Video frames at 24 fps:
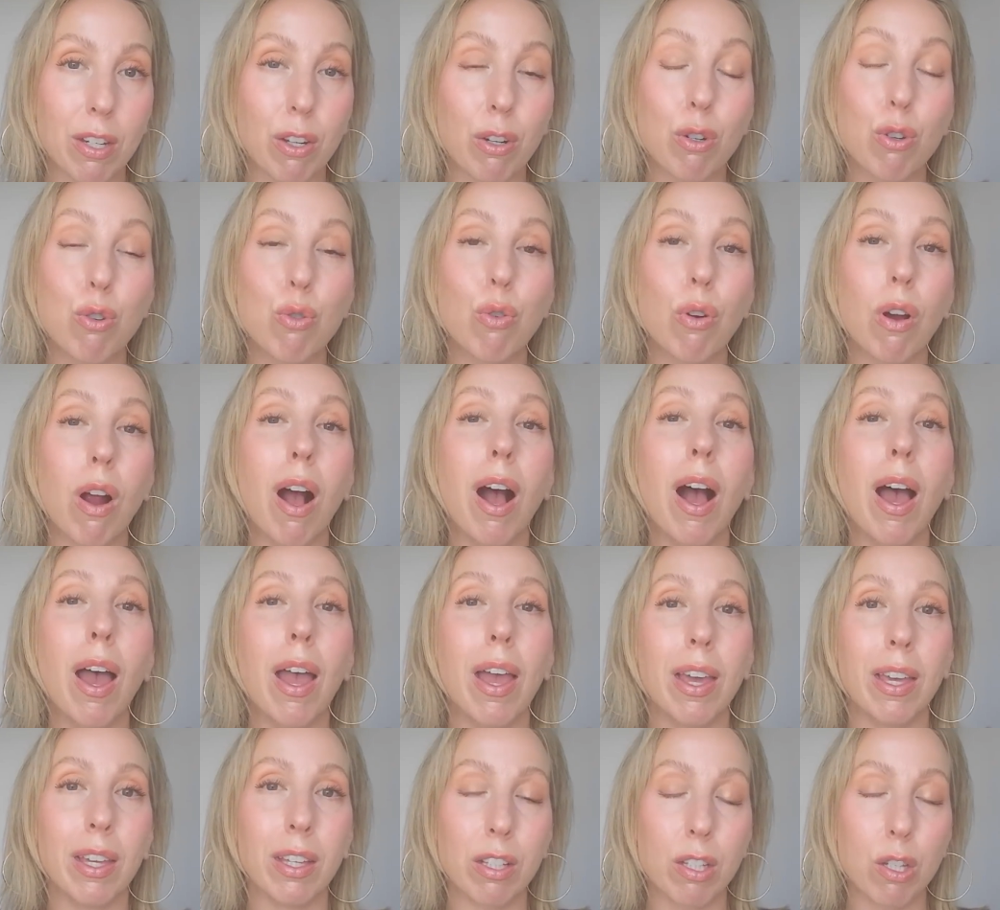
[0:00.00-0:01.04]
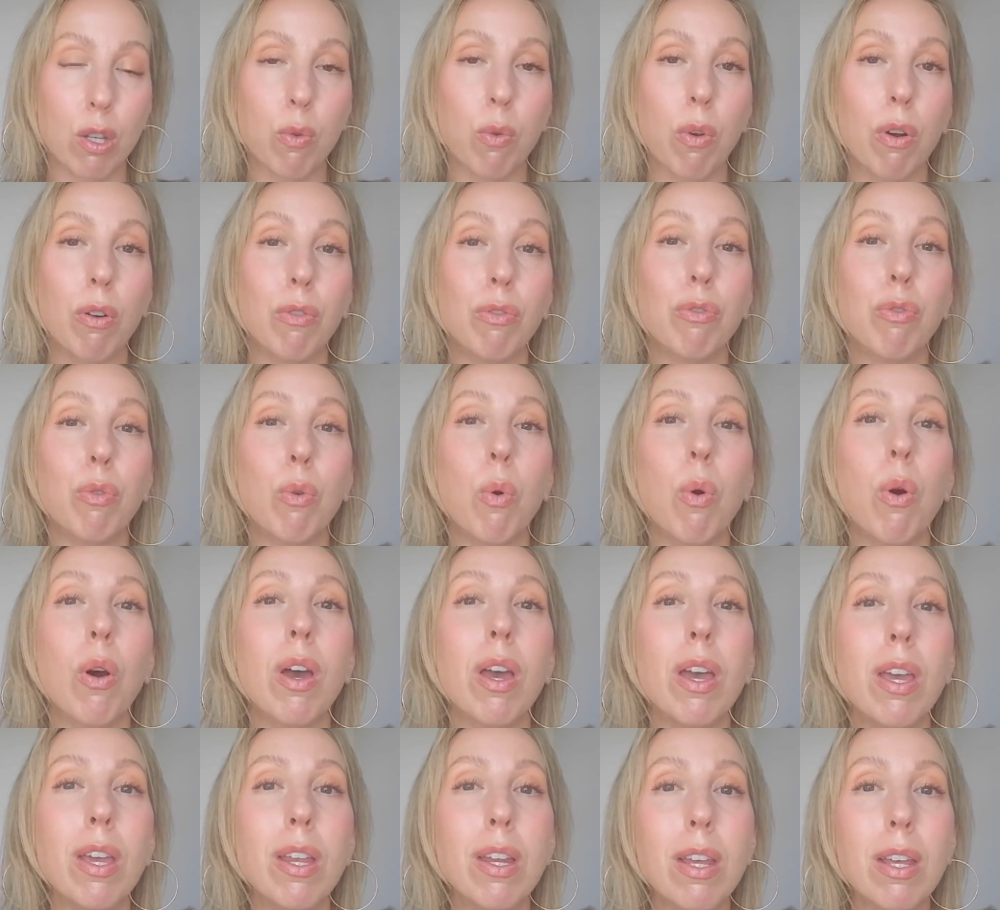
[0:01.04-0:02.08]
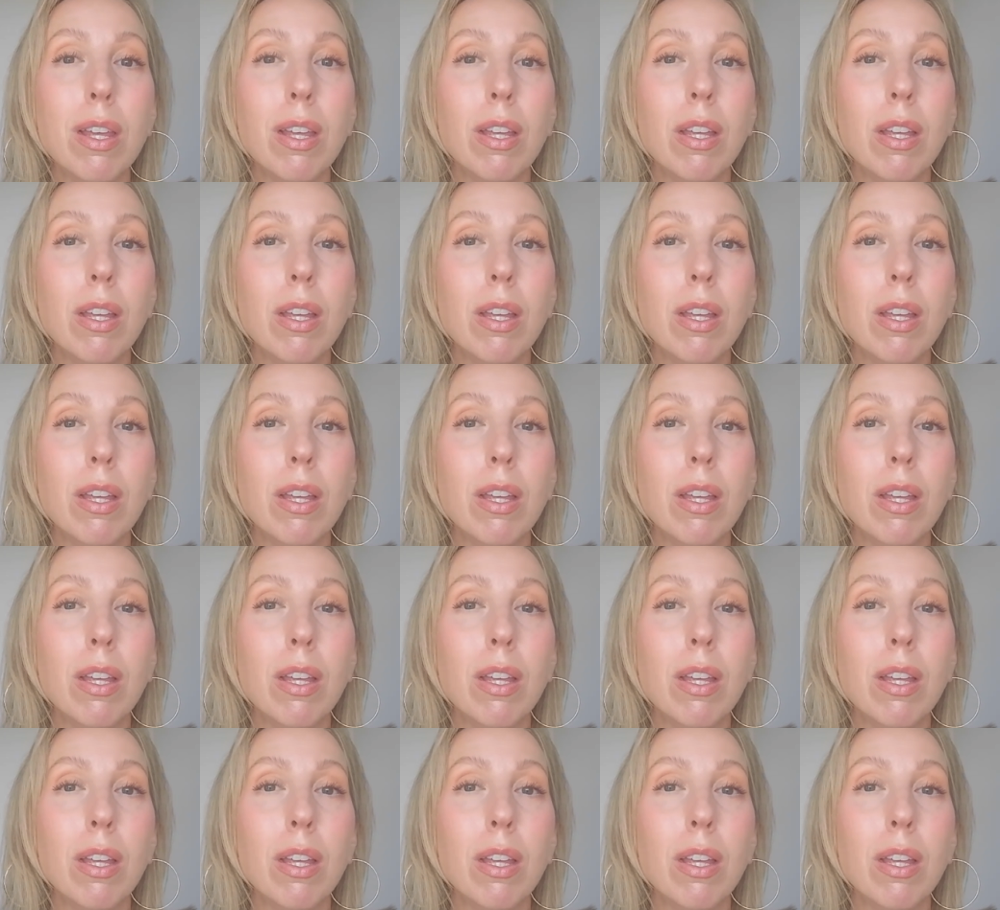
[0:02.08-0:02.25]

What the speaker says: You're trying to avoid